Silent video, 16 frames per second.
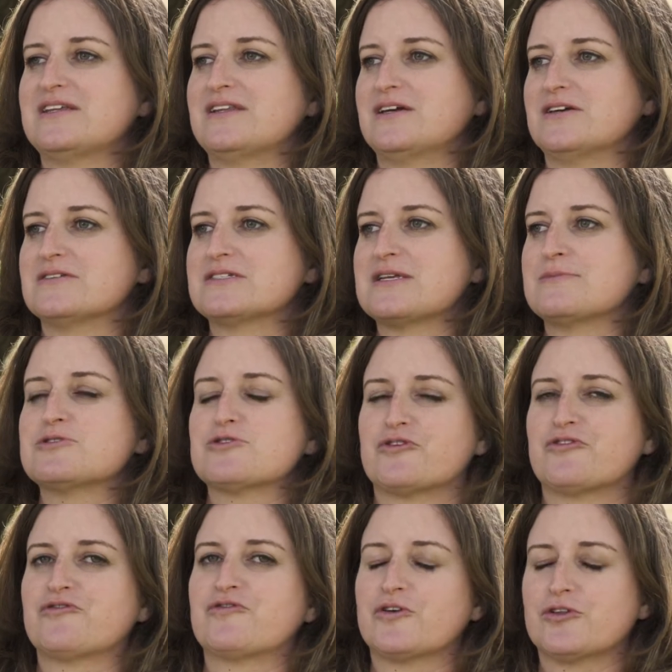there's some
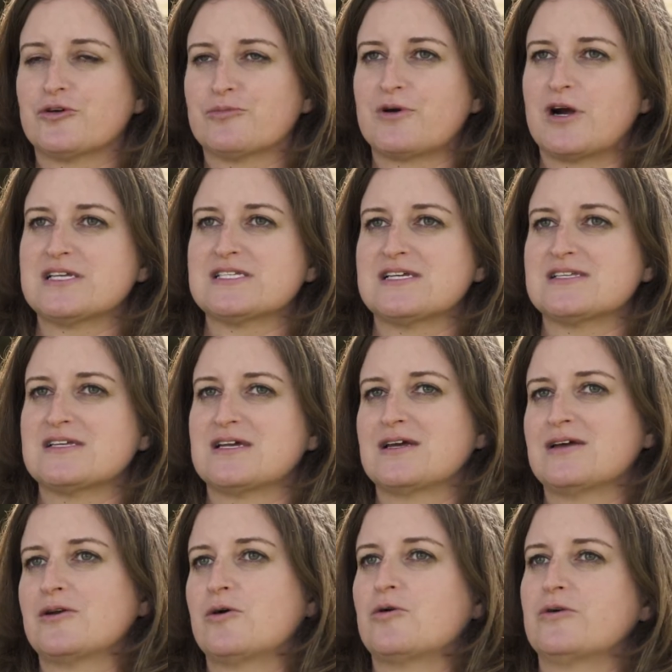sort of further
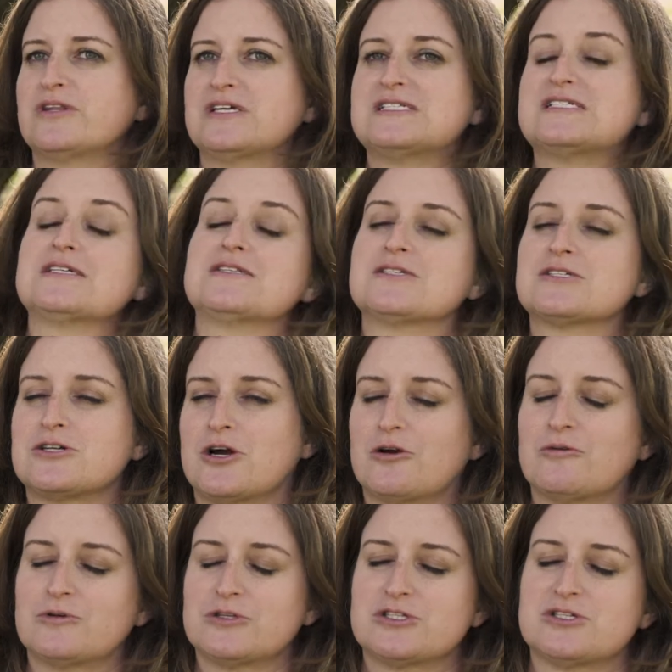processing, or they didn't
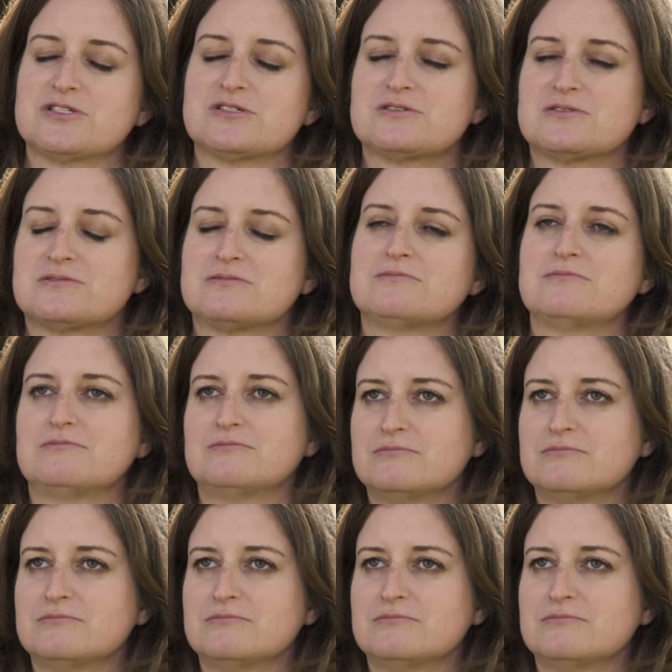start with just